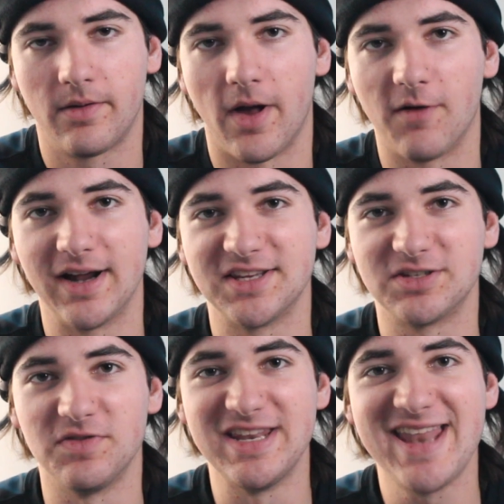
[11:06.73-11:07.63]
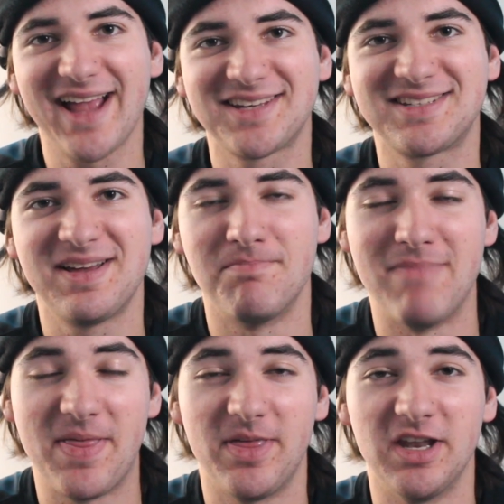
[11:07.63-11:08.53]
Alright, so the next
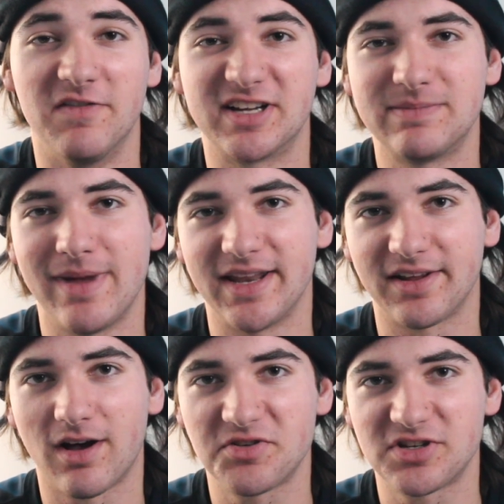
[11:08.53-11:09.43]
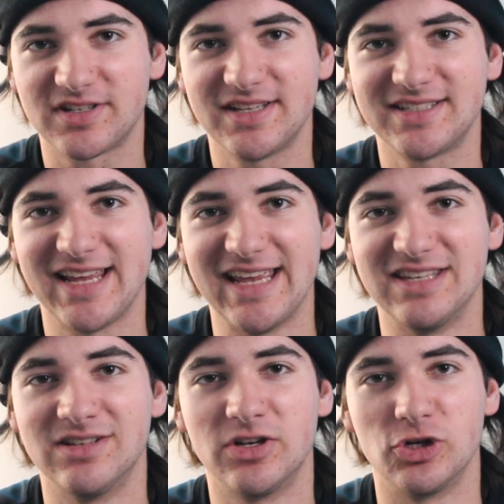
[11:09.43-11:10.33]
method of expanding consciousness
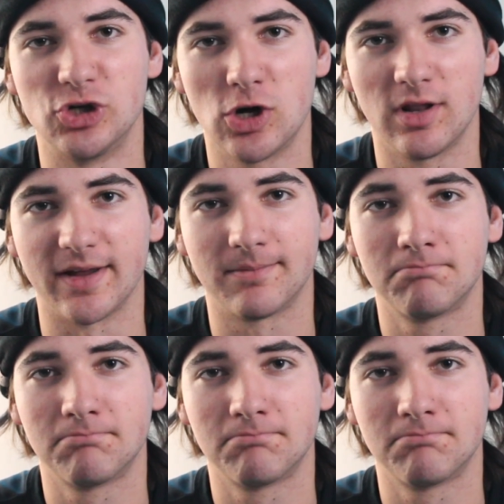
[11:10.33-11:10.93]
is journaling.